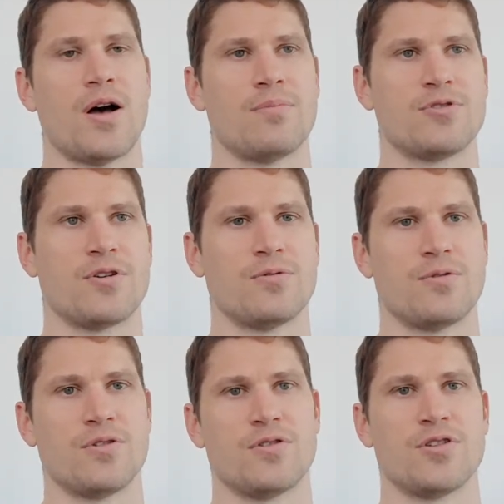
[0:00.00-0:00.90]
So
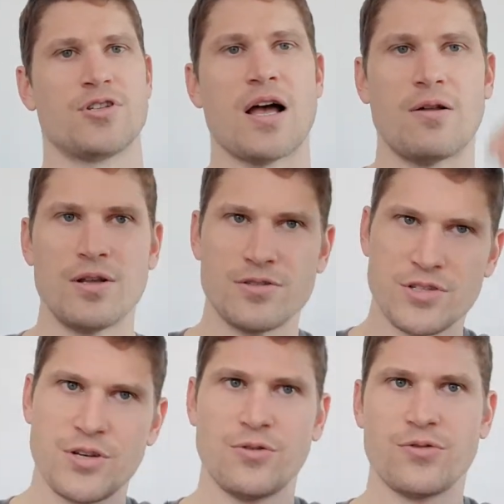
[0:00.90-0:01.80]
the Shaolin
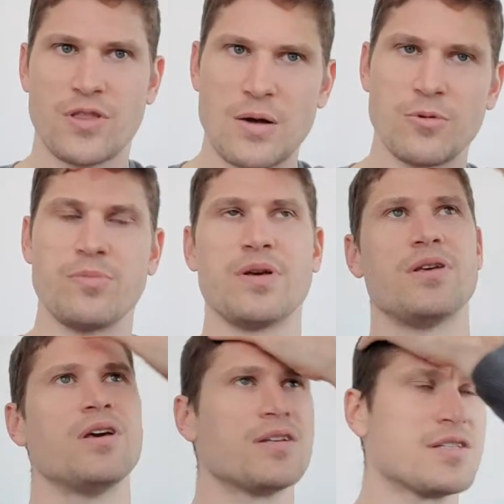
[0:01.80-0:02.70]
skill for that would
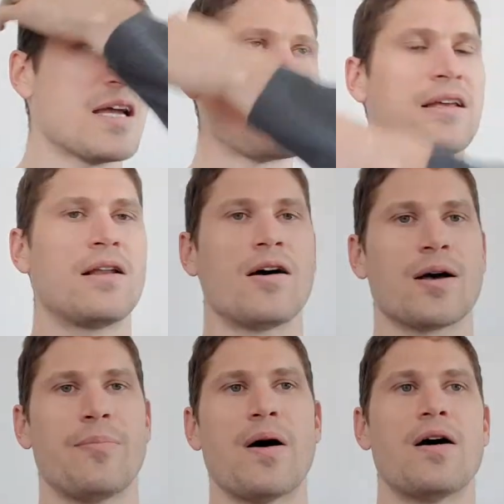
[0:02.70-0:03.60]
be standing
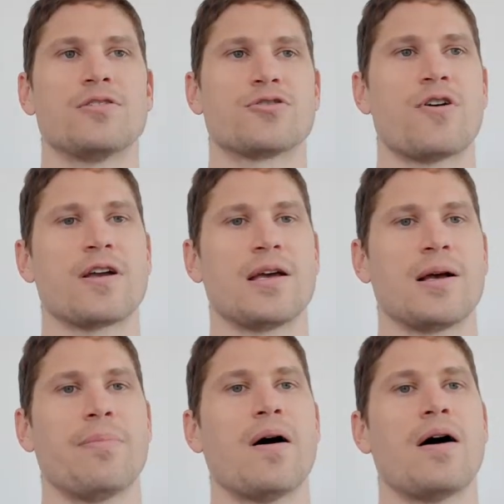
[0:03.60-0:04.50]
like a pile, striking
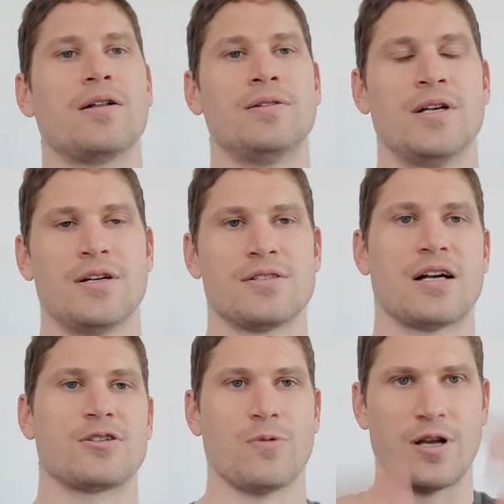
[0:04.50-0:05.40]
a pile. So
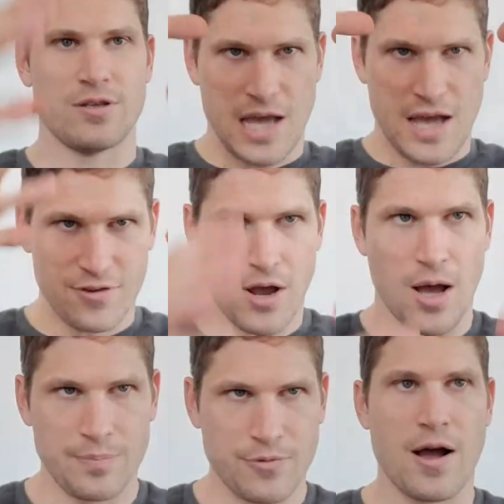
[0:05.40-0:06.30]
that's where you have an
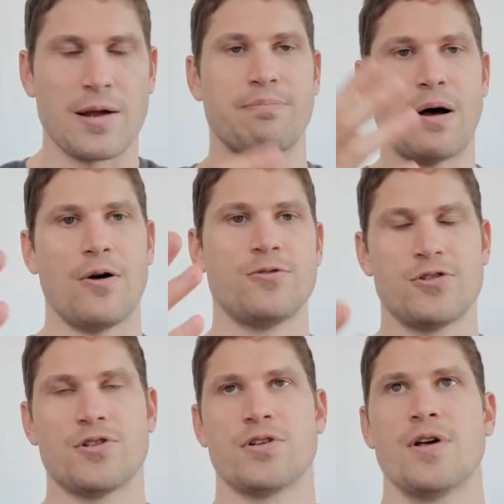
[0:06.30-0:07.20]
upright post